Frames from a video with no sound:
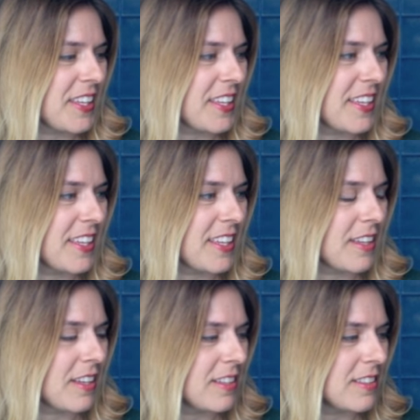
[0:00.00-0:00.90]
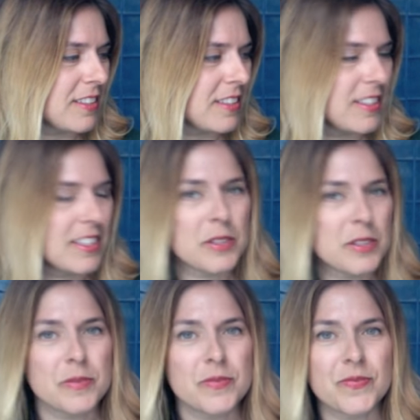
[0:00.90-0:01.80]

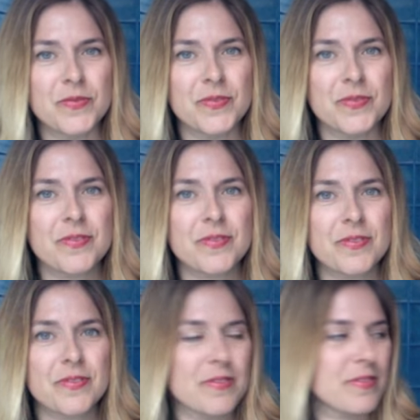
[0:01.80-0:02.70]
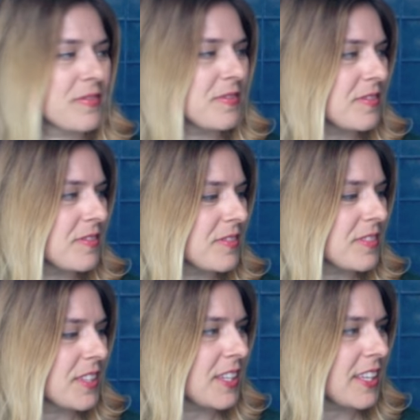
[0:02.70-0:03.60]

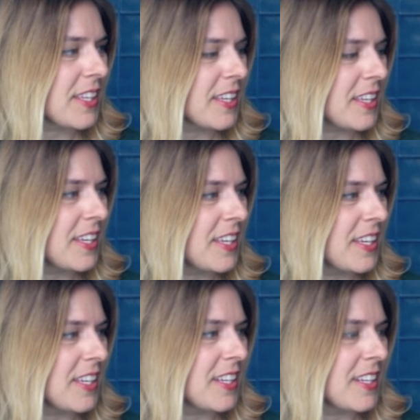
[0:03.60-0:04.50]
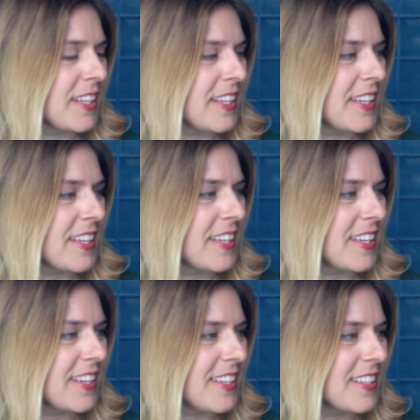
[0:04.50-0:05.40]

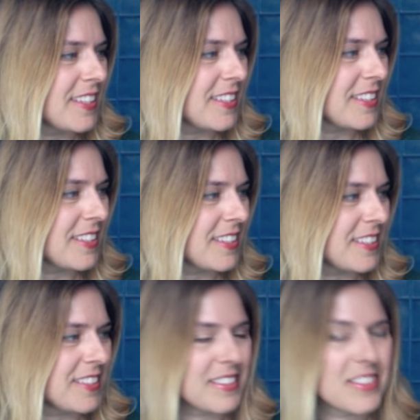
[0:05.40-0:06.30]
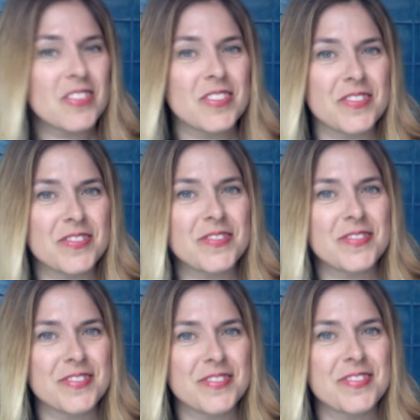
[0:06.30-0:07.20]

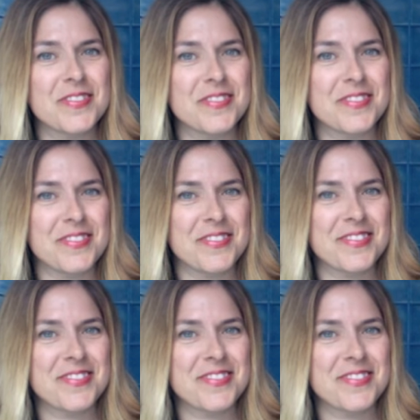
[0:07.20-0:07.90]
(not speaking)